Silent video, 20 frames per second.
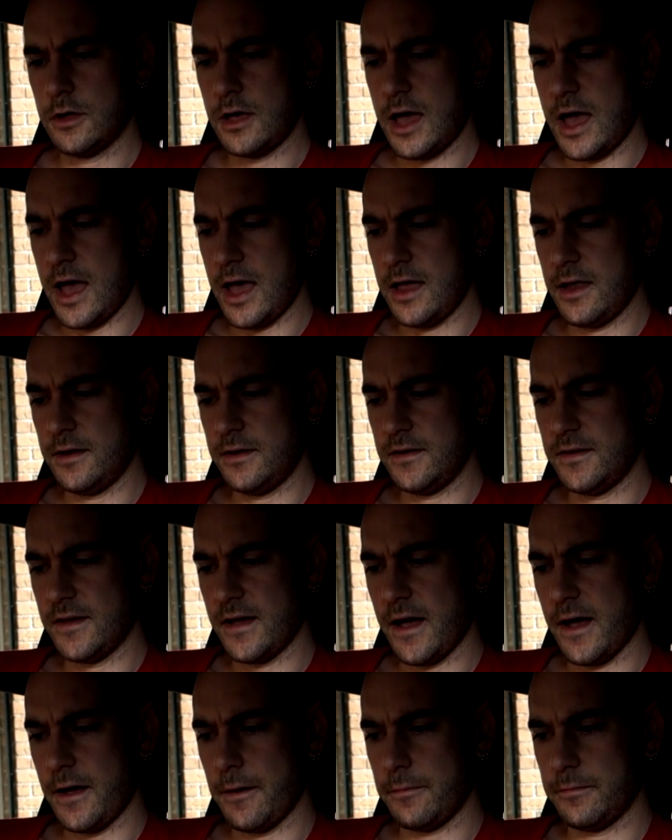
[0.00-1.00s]
And
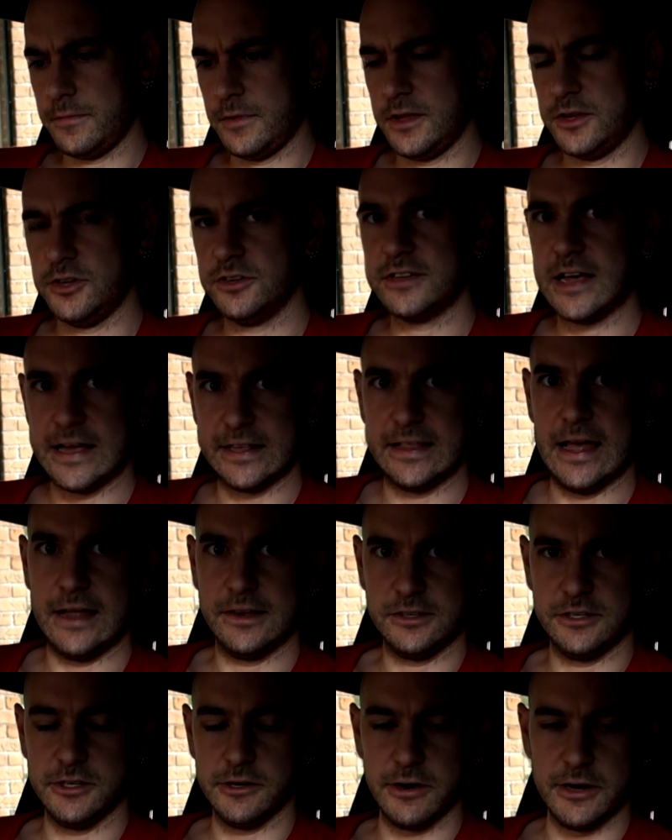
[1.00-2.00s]
then you take
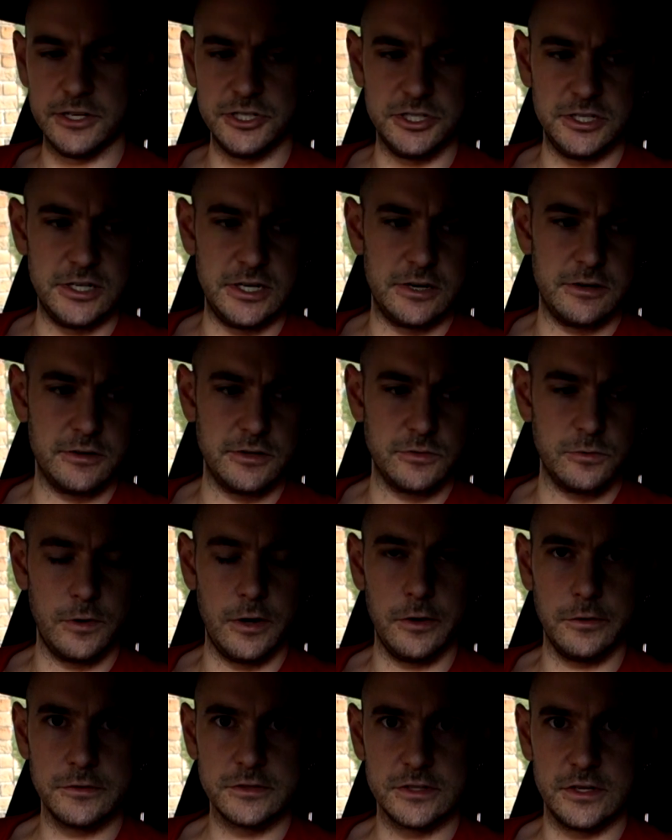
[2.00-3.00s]
that to your engineer as
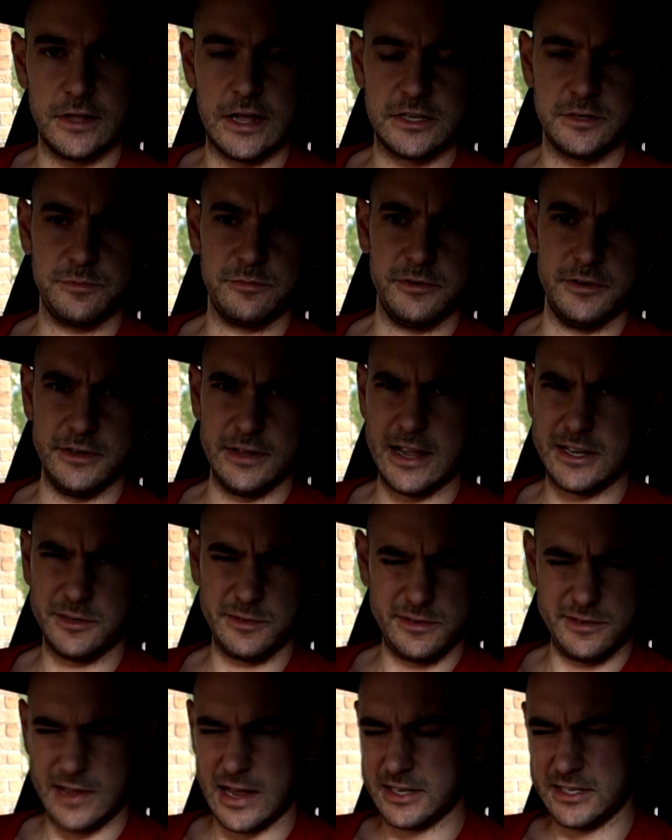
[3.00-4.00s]
well. So
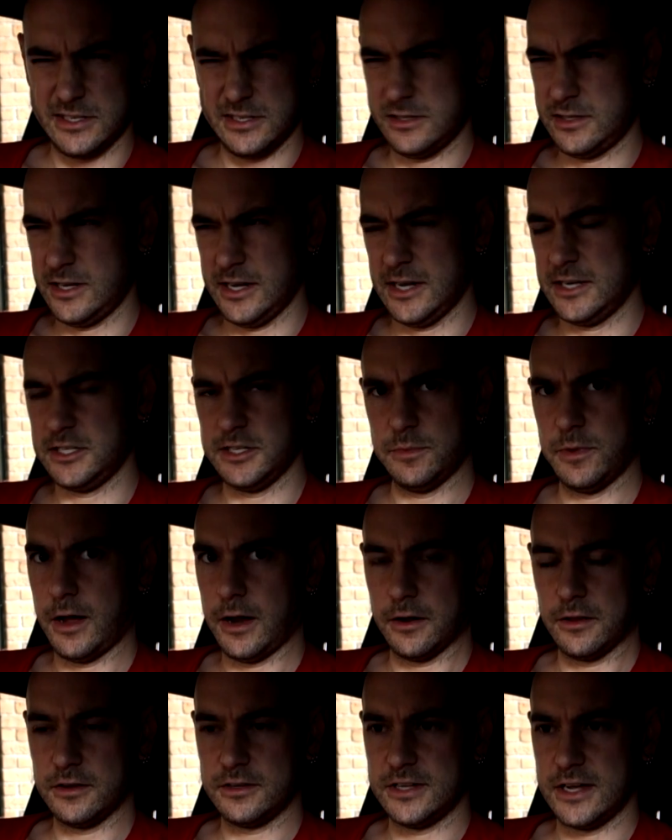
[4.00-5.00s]
that's the easy
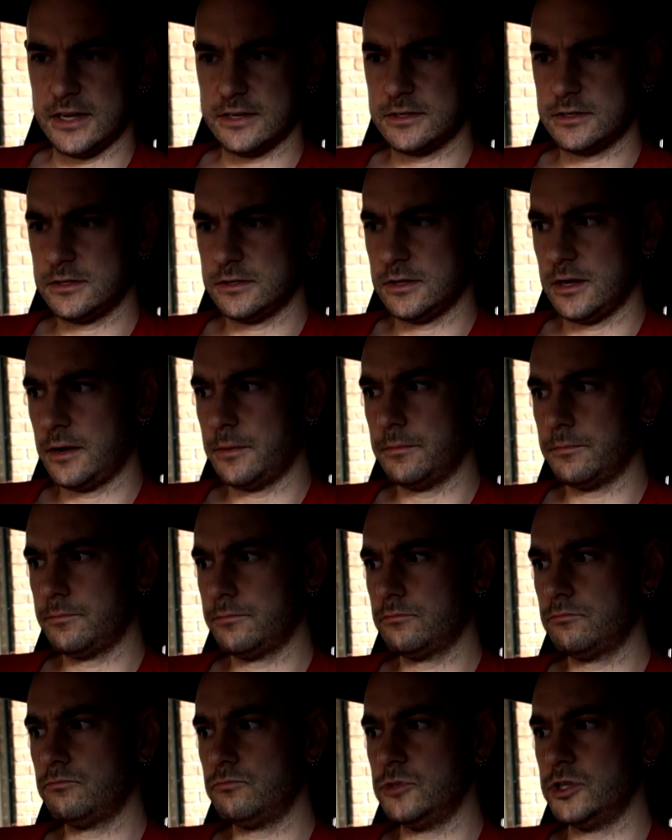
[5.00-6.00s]
part of the test.
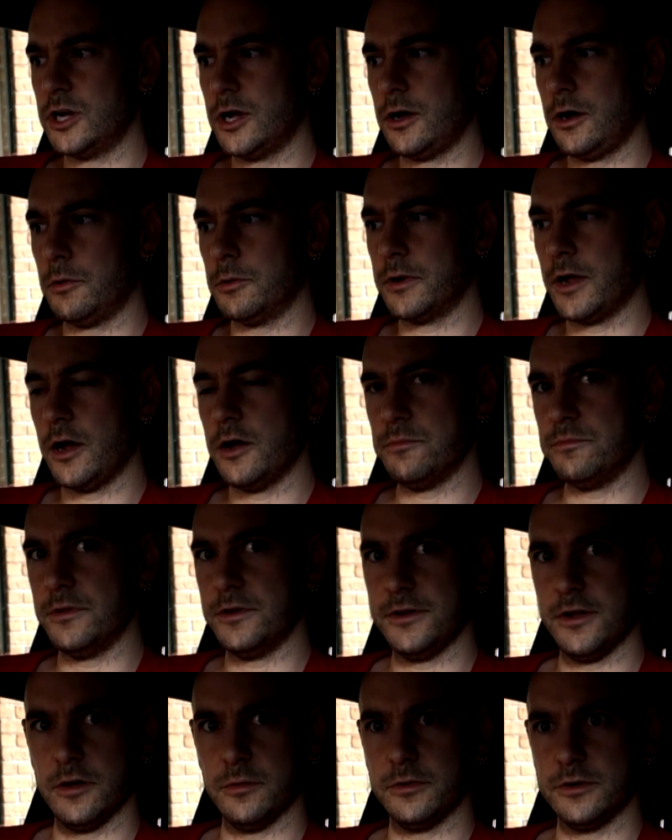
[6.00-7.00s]
You know, I would hope
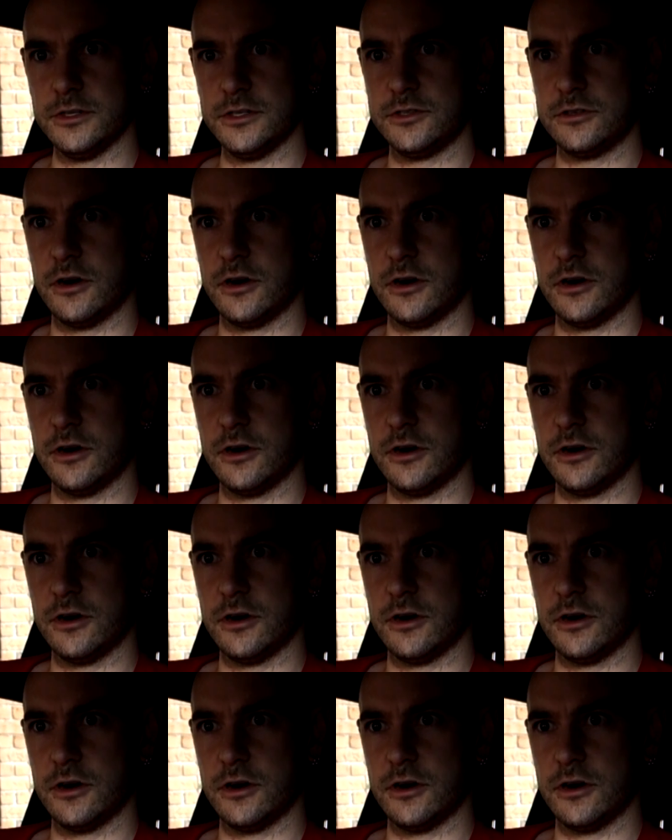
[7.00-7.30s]
that nobody's